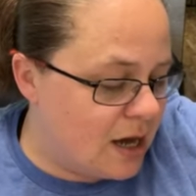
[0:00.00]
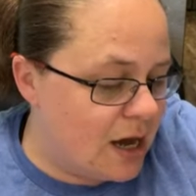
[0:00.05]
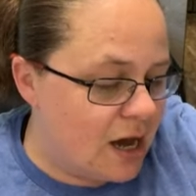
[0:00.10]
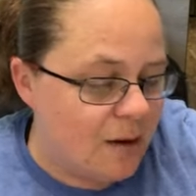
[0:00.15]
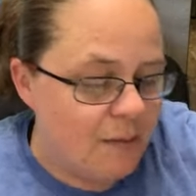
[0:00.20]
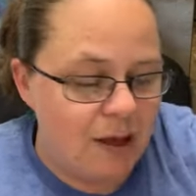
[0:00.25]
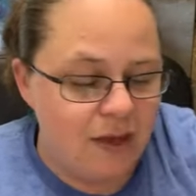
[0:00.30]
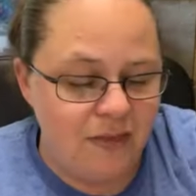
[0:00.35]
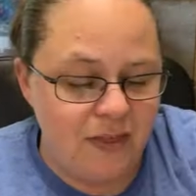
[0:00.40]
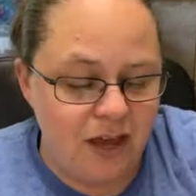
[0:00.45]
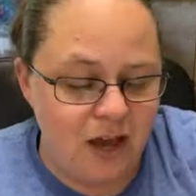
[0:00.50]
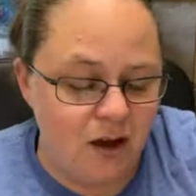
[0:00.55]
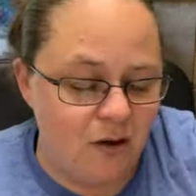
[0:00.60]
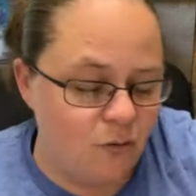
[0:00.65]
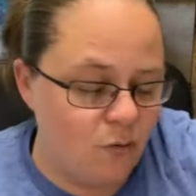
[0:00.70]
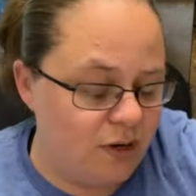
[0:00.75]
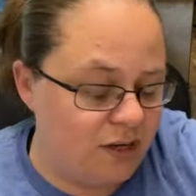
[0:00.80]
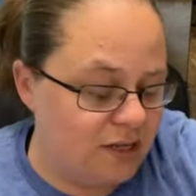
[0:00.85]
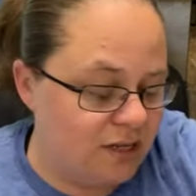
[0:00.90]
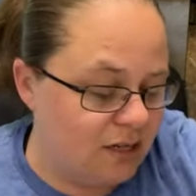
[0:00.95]
Um, and they
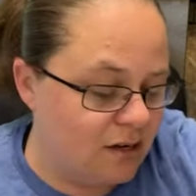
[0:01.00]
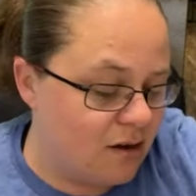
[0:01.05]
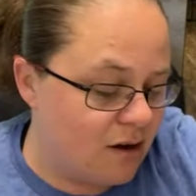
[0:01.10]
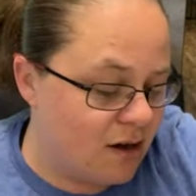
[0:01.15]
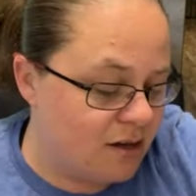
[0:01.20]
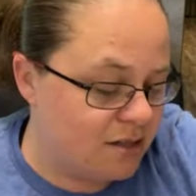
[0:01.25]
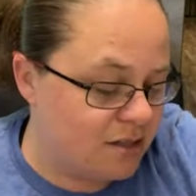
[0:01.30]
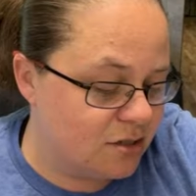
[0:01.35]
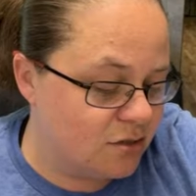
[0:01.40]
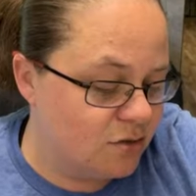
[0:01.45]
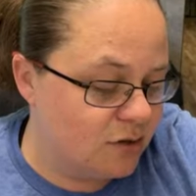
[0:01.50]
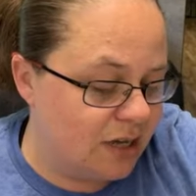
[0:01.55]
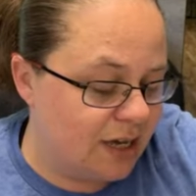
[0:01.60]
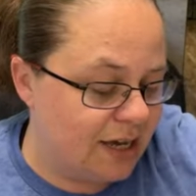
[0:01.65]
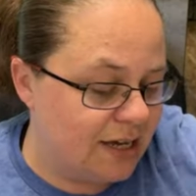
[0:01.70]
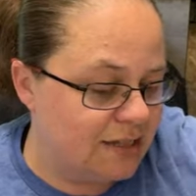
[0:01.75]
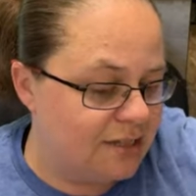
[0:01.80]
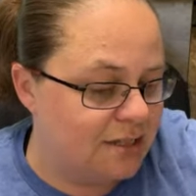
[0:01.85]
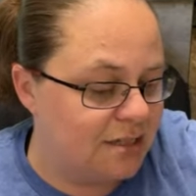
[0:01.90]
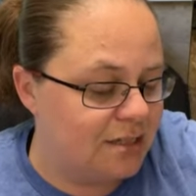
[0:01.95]
we did also
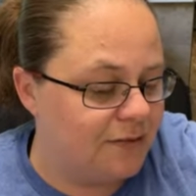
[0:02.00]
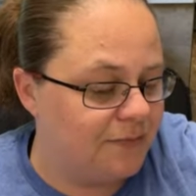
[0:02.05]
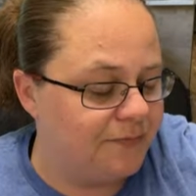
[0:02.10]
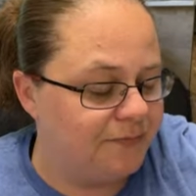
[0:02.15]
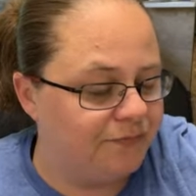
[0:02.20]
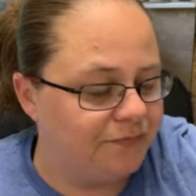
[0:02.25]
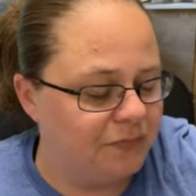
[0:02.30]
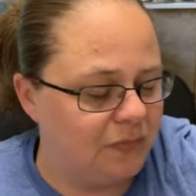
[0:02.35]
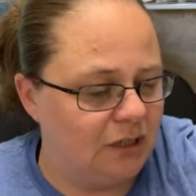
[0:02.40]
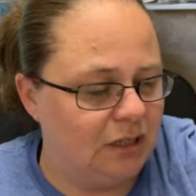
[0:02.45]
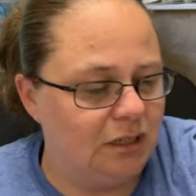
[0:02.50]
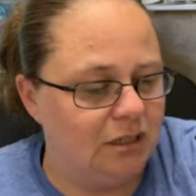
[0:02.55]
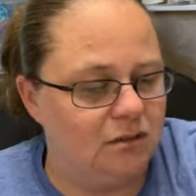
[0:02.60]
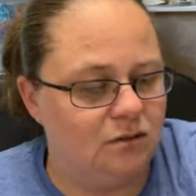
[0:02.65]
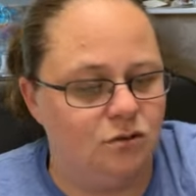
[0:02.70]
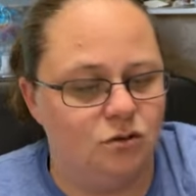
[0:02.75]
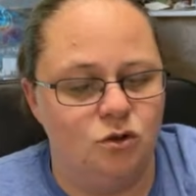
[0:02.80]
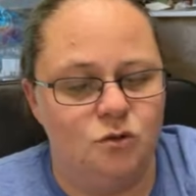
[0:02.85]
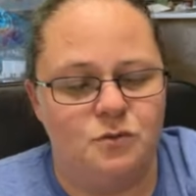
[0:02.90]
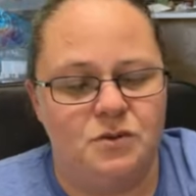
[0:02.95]
get,
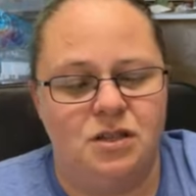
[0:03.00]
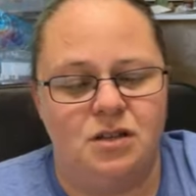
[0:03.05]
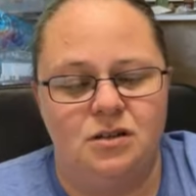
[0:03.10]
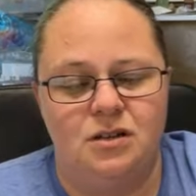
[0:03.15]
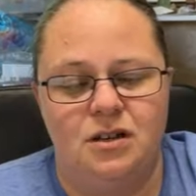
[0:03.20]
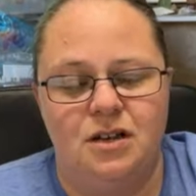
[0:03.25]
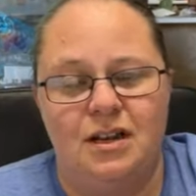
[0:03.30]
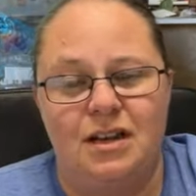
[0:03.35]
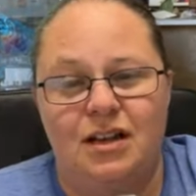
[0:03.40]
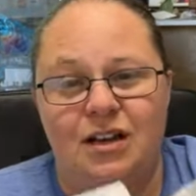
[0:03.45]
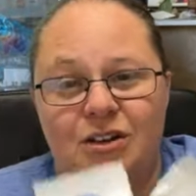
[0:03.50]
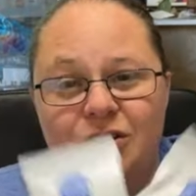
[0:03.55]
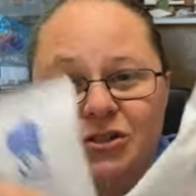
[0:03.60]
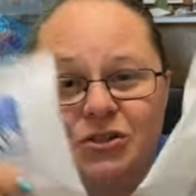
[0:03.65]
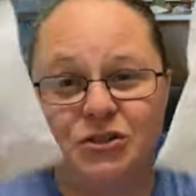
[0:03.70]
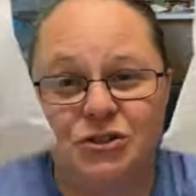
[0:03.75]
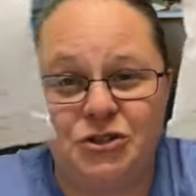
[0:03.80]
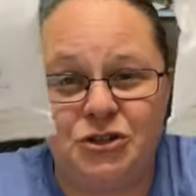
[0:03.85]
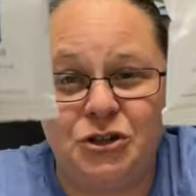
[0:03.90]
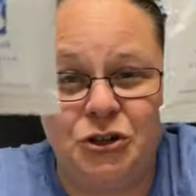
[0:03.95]
oops,
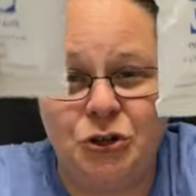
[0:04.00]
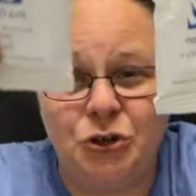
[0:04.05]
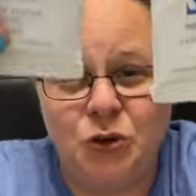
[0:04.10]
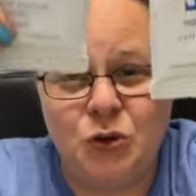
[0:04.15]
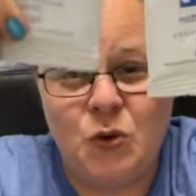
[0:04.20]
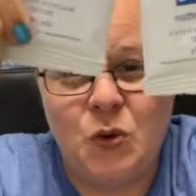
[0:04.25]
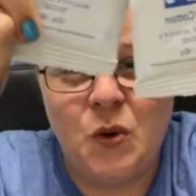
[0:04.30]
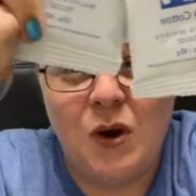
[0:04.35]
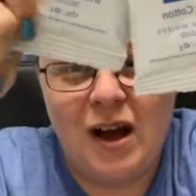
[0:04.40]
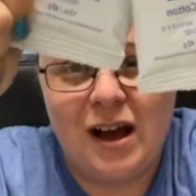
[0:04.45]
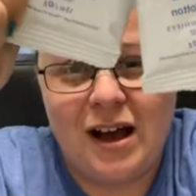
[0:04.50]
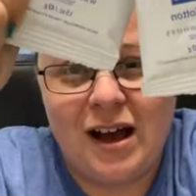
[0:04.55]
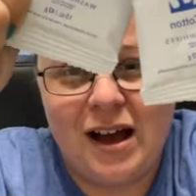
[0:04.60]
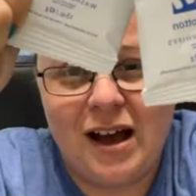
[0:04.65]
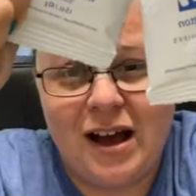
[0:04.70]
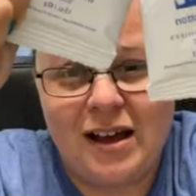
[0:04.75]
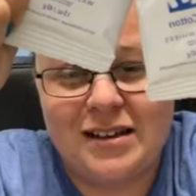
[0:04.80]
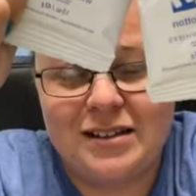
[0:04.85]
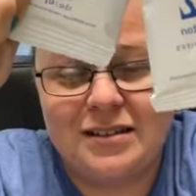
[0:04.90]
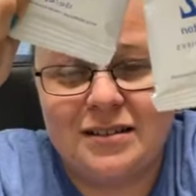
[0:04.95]
two
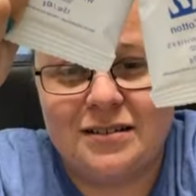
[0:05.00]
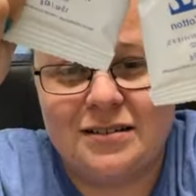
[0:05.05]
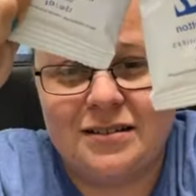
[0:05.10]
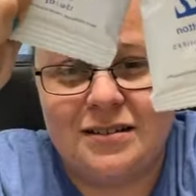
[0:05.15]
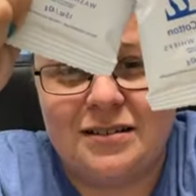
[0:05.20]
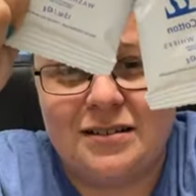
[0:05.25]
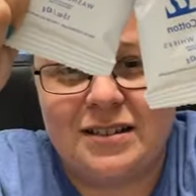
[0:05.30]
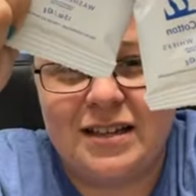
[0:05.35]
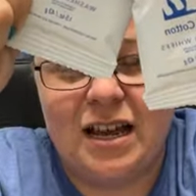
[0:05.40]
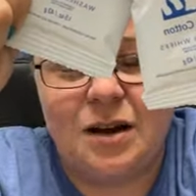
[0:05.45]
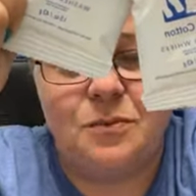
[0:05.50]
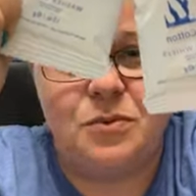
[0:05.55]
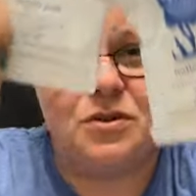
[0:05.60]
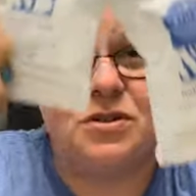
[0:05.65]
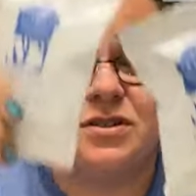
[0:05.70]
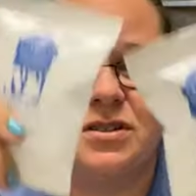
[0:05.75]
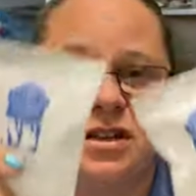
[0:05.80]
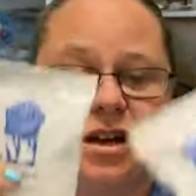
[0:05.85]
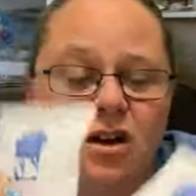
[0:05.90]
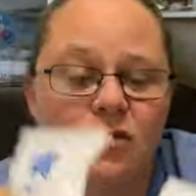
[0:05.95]
uh,
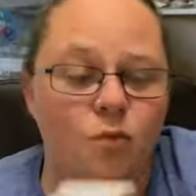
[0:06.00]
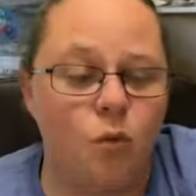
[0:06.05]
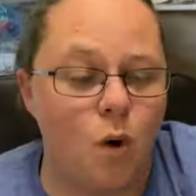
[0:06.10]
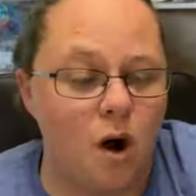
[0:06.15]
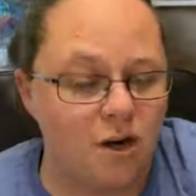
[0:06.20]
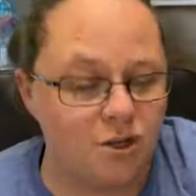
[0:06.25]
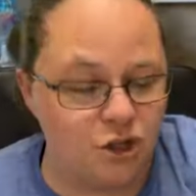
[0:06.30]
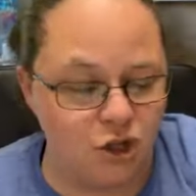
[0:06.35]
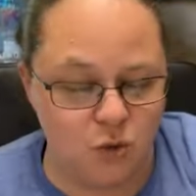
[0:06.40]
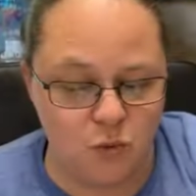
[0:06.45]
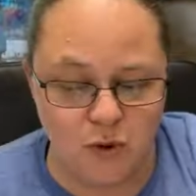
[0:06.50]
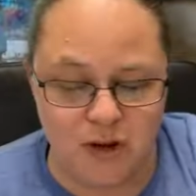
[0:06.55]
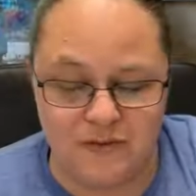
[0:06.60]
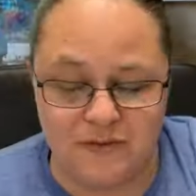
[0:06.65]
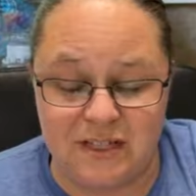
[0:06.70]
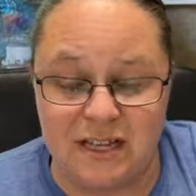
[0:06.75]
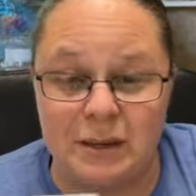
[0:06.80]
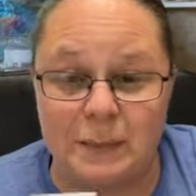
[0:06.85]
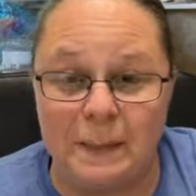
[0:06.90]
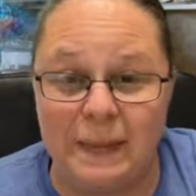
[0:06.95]
samples of washer
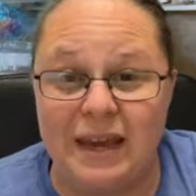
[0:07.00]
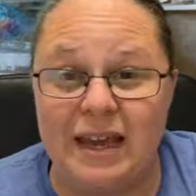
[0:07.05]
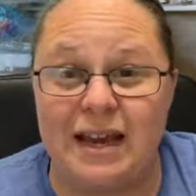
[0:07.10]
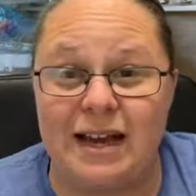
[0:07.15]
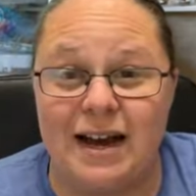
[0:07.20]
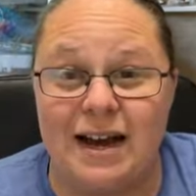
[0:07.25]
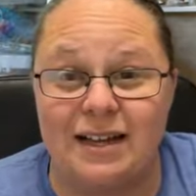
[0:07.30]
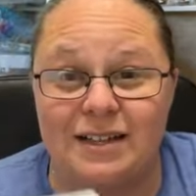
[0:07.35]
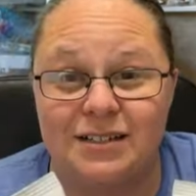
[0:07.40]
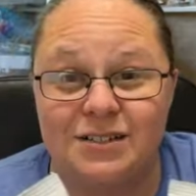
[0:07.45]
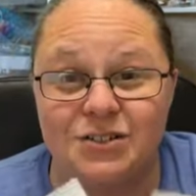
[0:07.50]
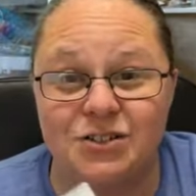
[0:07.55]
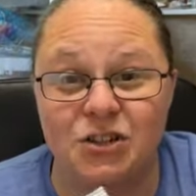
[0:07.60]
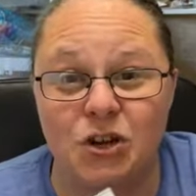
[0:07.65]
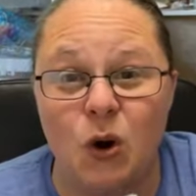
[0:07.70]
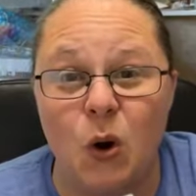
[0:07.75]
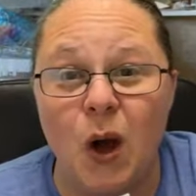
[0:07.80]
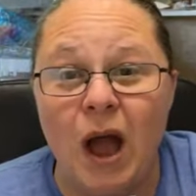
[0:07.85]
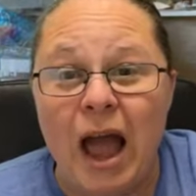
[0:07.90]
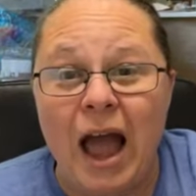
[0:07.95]
whiffs in pink cotton.
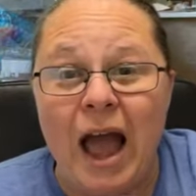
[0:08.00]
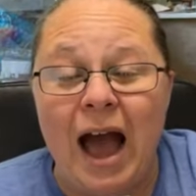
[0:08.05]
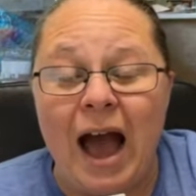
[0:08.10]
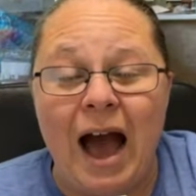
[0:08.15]
So